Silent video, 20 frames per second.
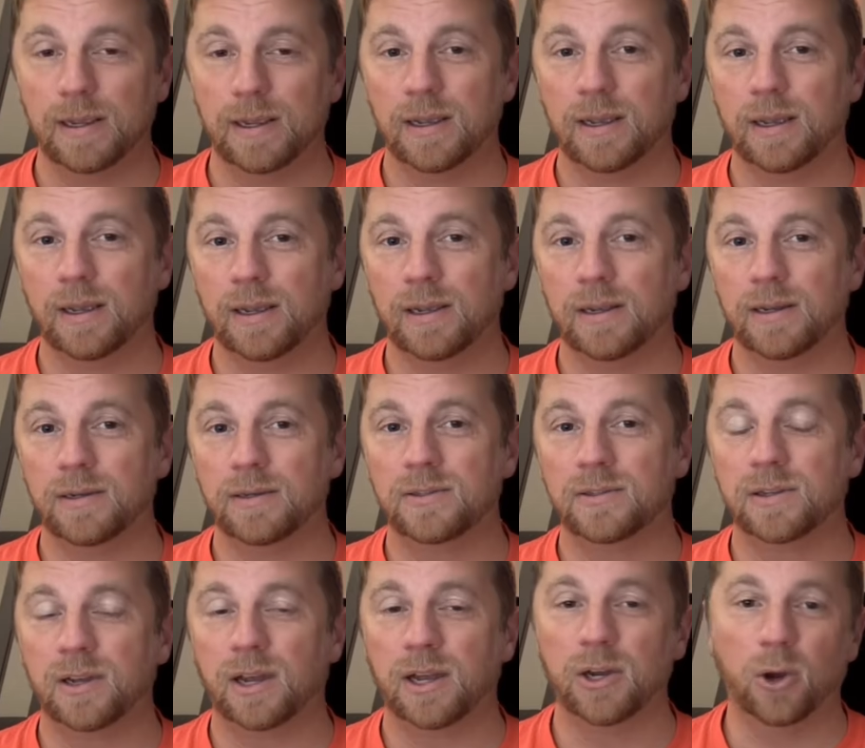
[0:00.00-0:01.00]
And
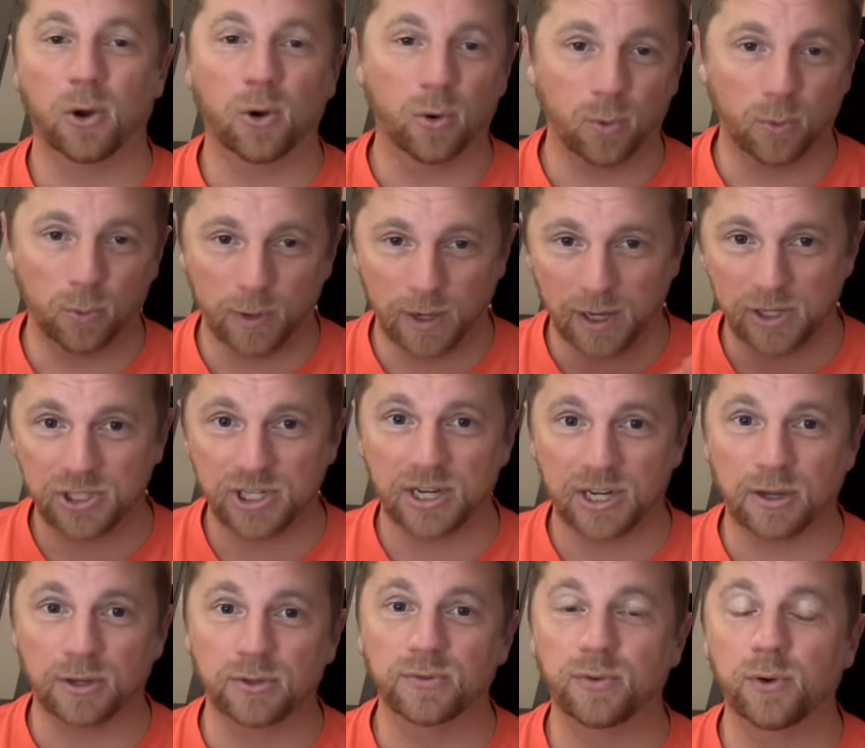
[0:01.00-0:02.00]
I know
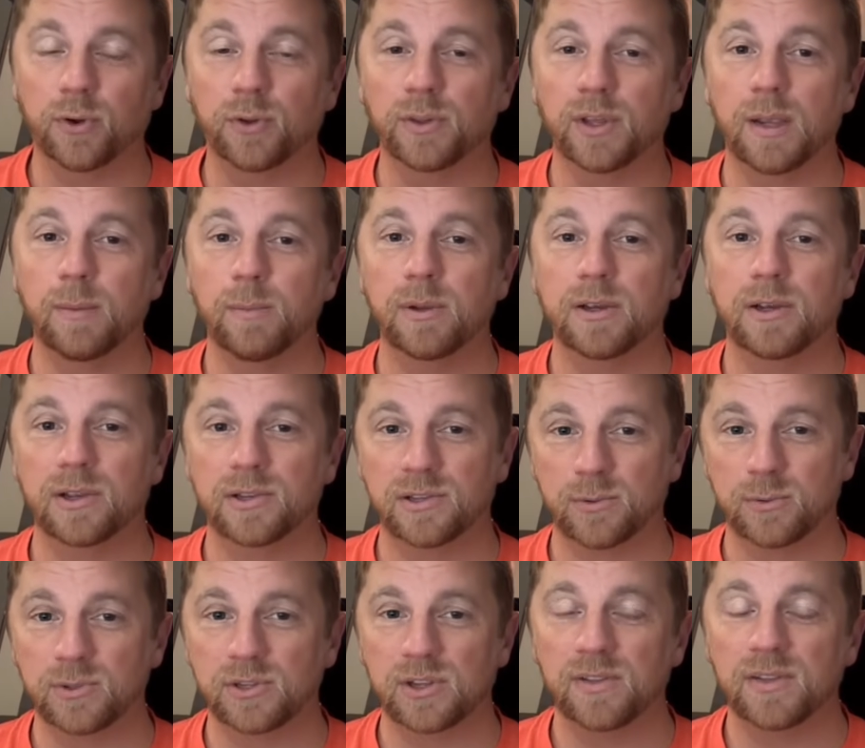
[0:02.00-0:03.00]
AJL's full name because it
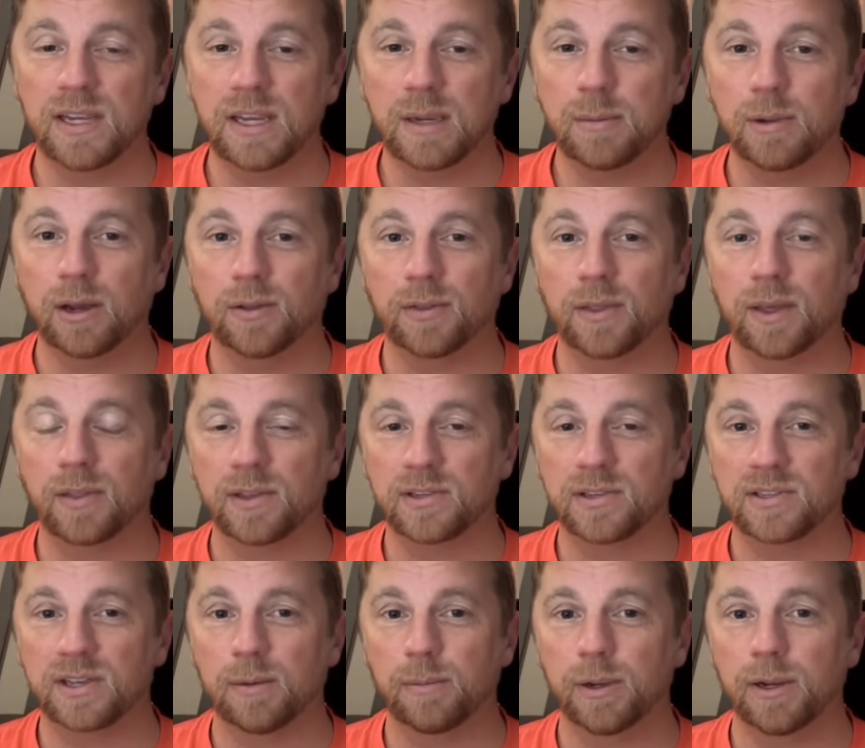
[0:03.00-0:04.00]
was in the email that they
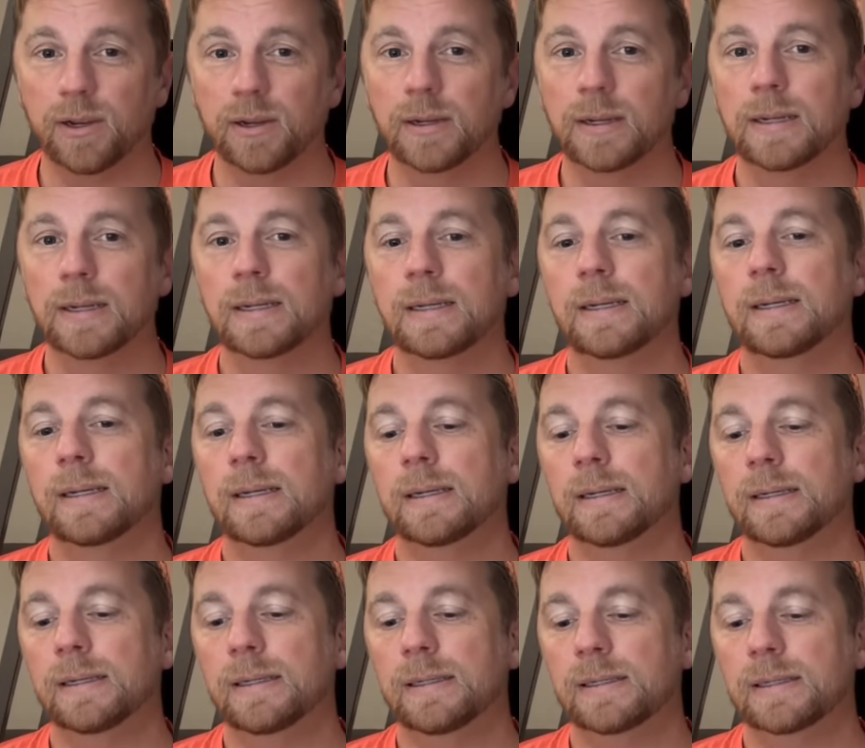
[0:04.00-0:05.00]
sent me.
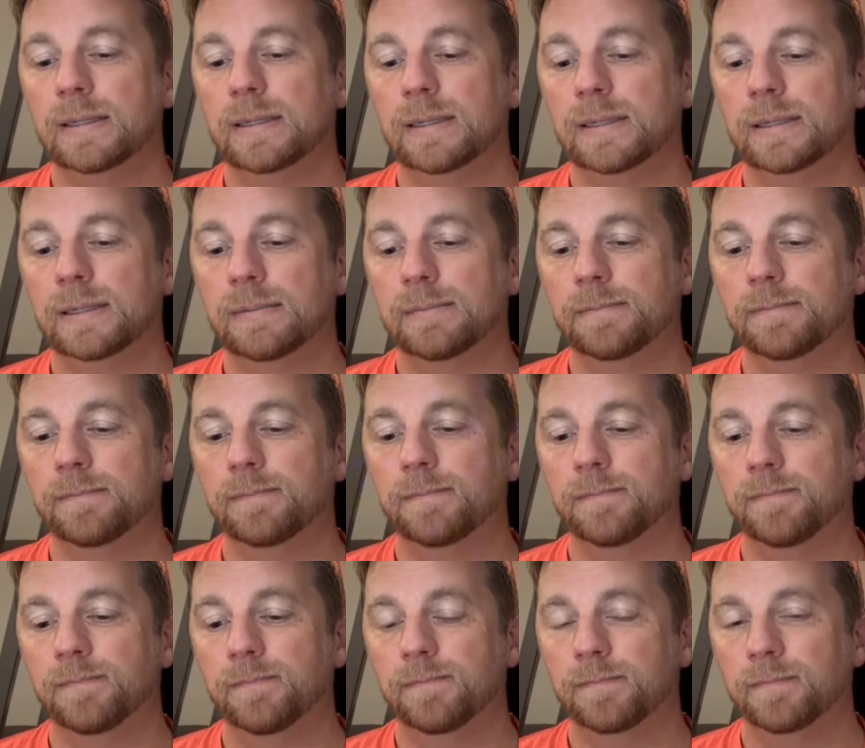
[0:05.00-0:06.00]
And
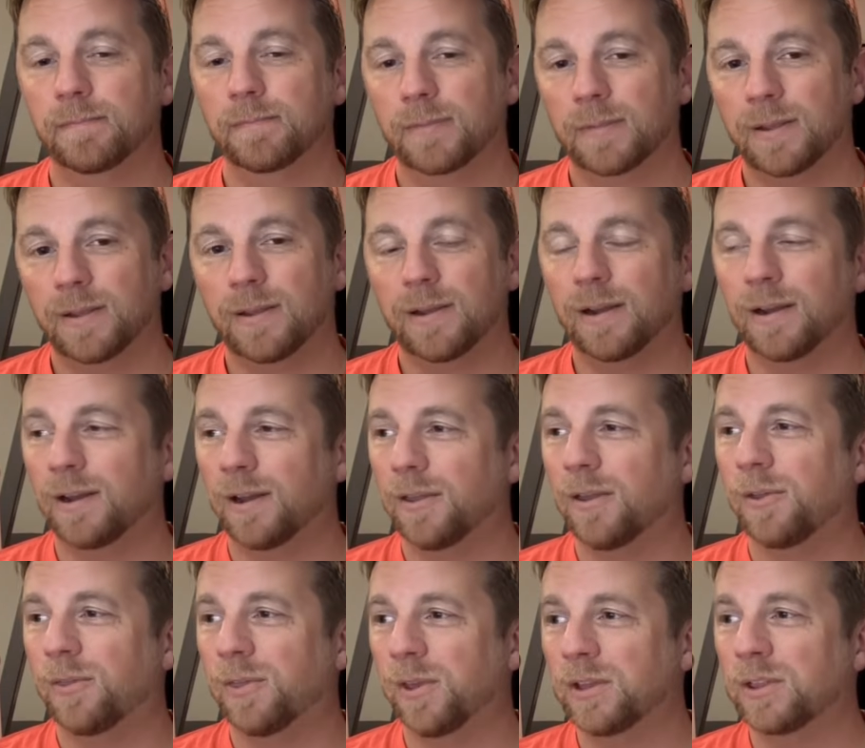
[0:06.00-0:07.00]
yeah,
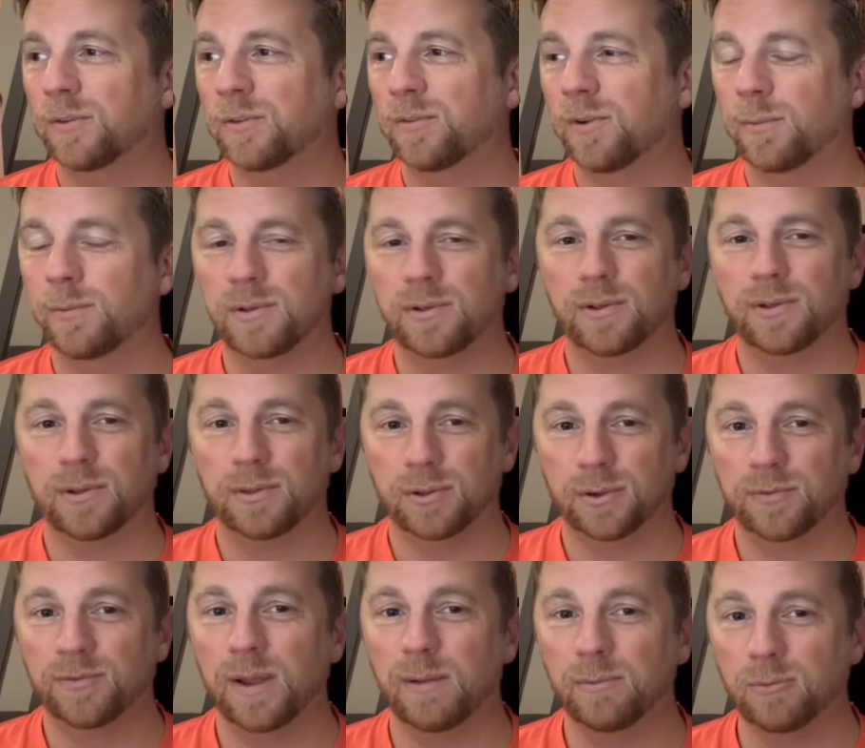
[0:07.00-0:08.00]
I think they're from their
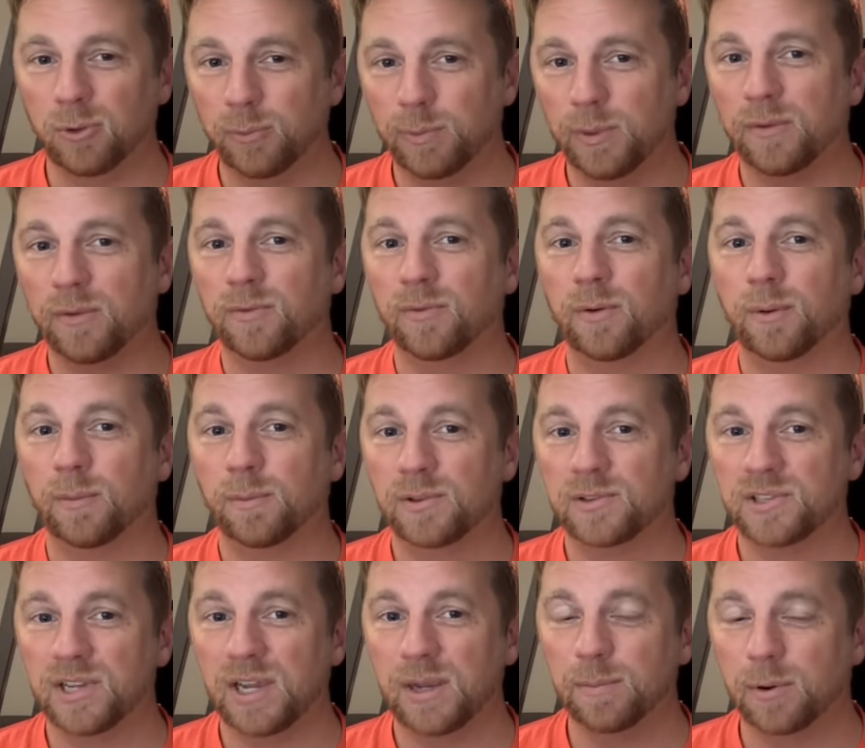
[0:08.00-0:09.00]
family would be from the
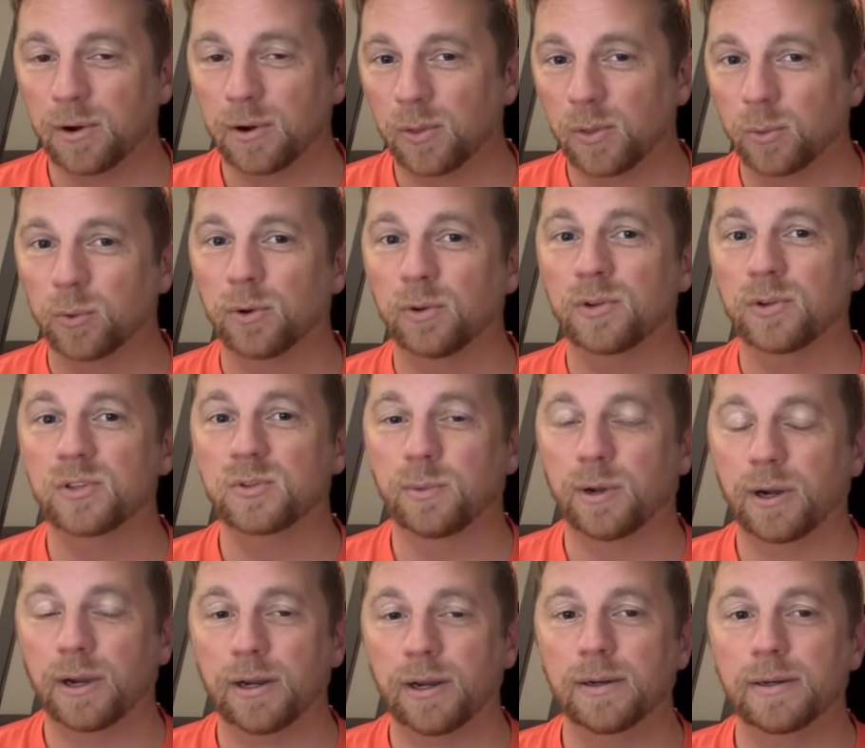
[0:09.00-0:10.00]
same part of the world as
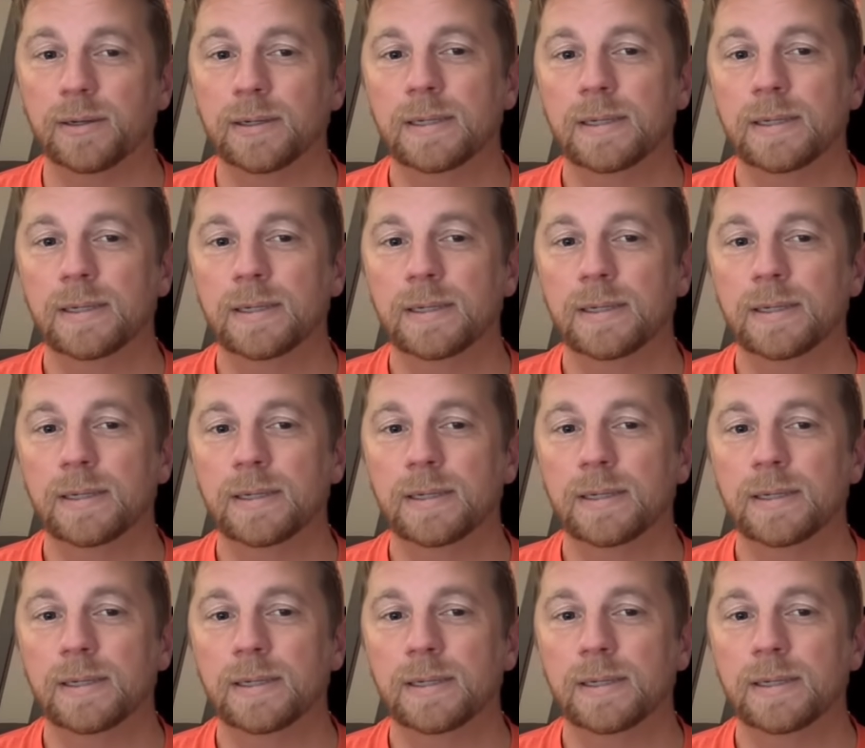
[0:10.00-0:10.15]
mine.